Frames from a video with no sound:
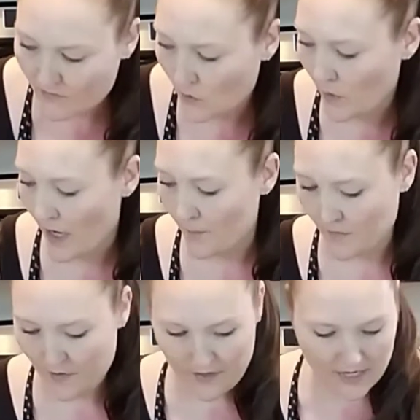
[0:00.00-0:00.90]
Okay,
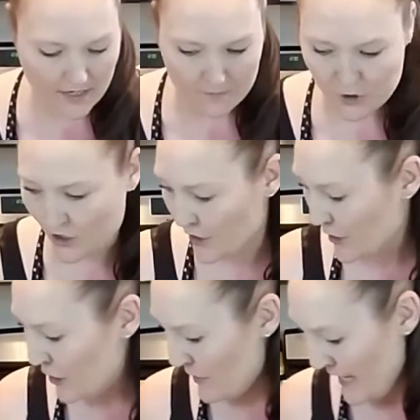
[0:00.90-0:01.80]
and then I'm just gonna
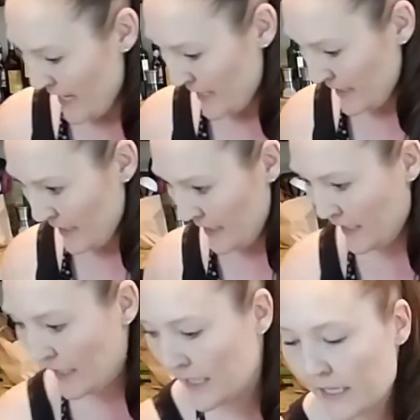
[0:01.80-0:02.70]
go ahead
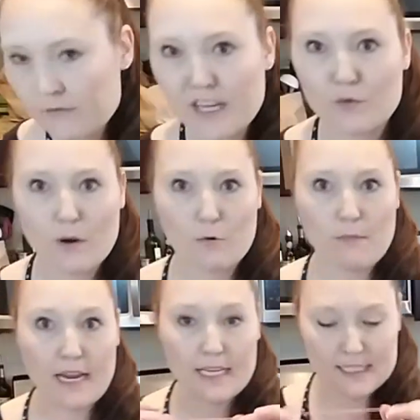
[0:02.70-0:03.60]
and I've got a rubber
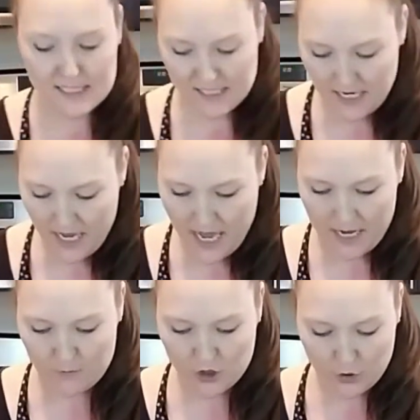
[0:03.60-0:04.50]
band.
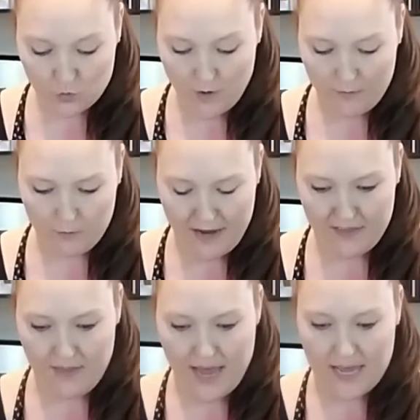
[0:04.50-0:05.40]
I'm just gonna rubber
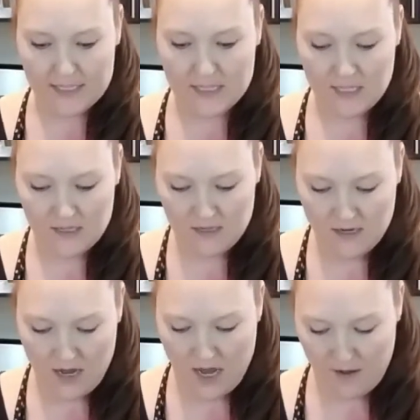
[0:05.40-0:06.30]
band that
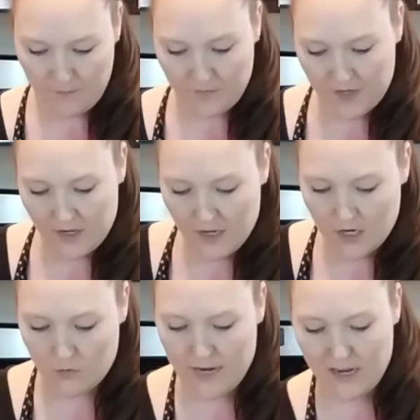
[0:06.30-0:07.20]

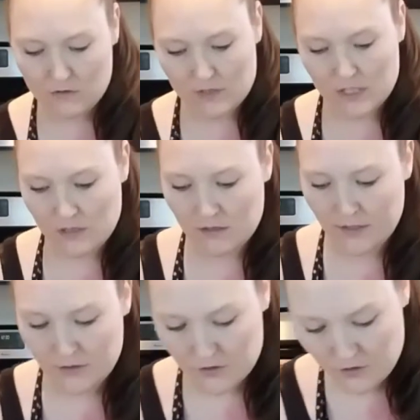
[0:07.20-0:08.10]
around, here
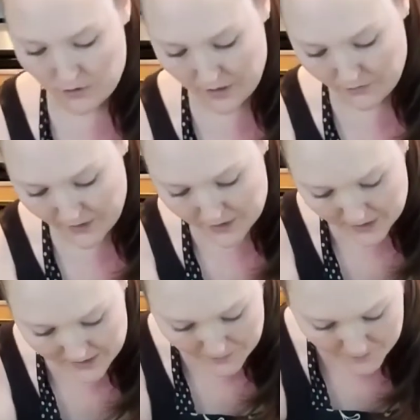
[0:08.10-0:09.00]
I'll just do it on the front so you
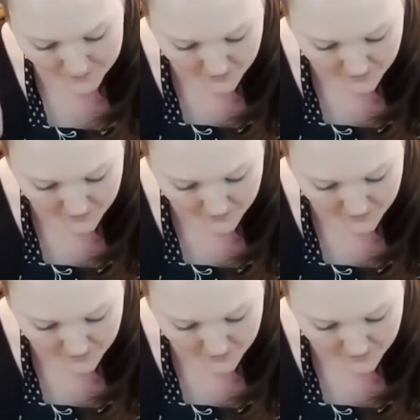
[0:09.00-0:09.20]
can see.